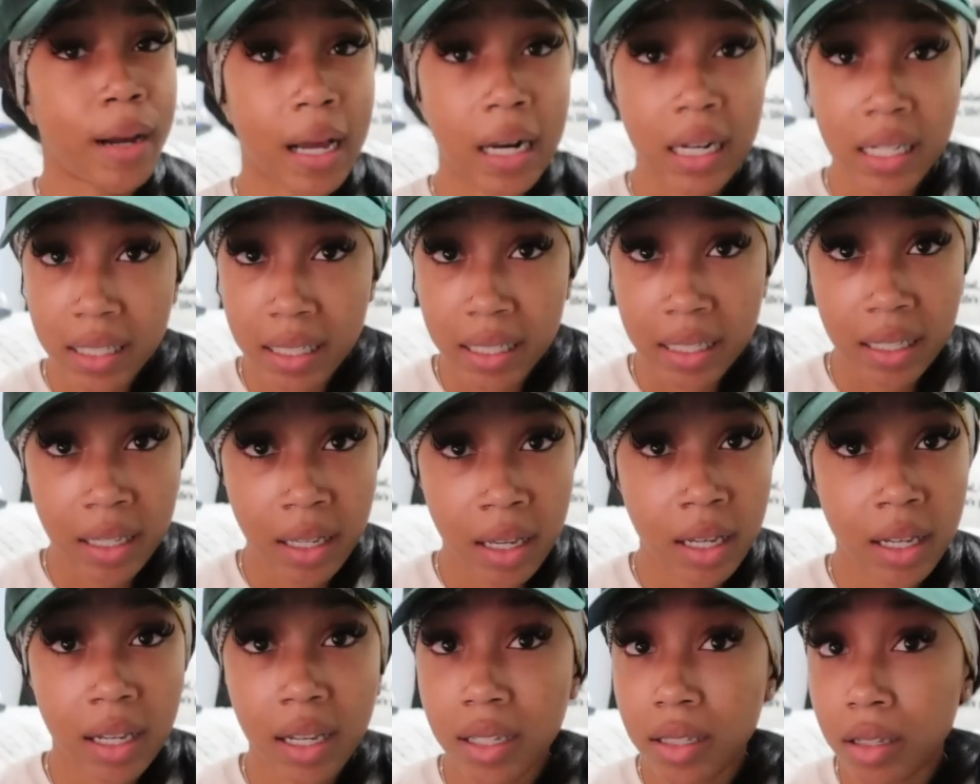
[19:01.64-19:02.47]
policy,
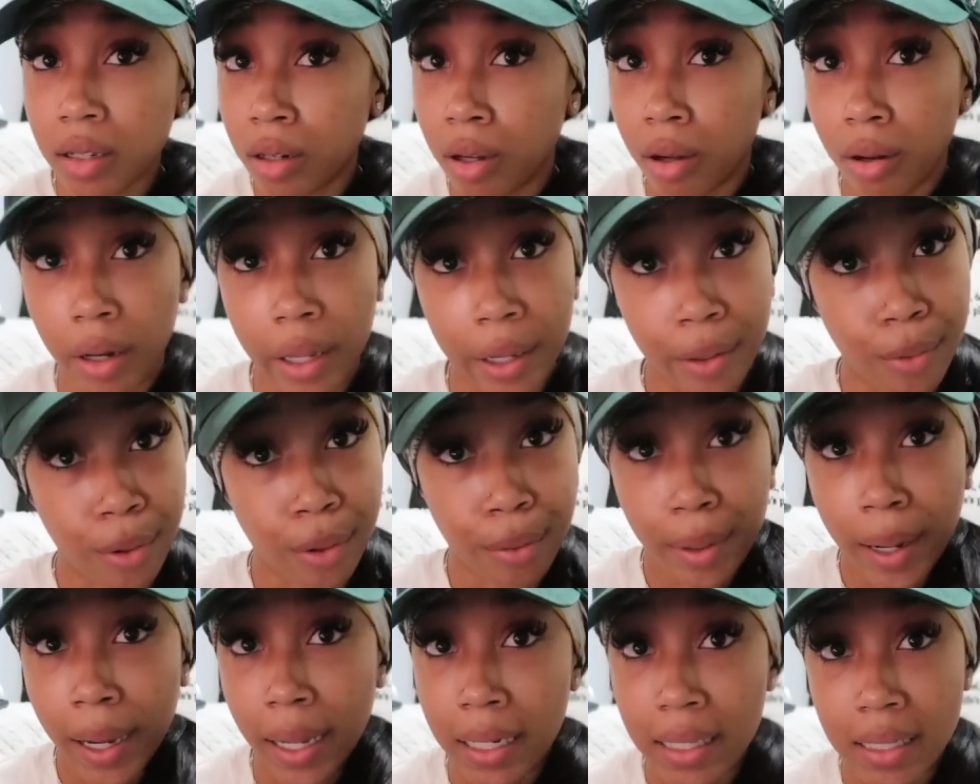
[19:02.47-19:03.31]
it's a no late work
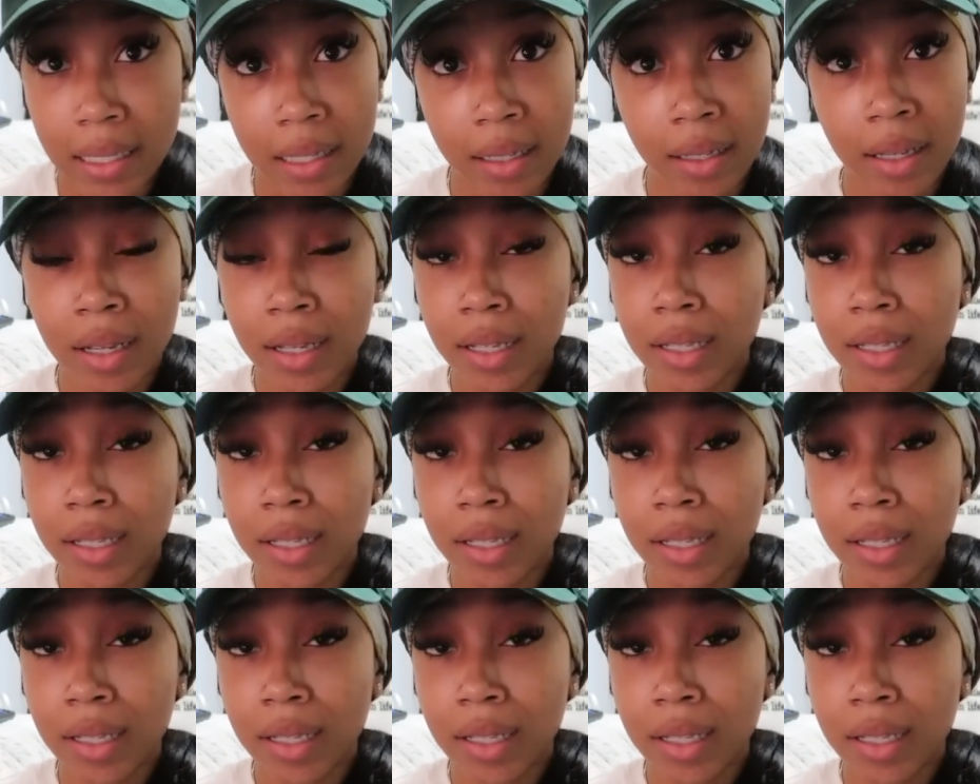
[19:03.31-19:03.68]
policy.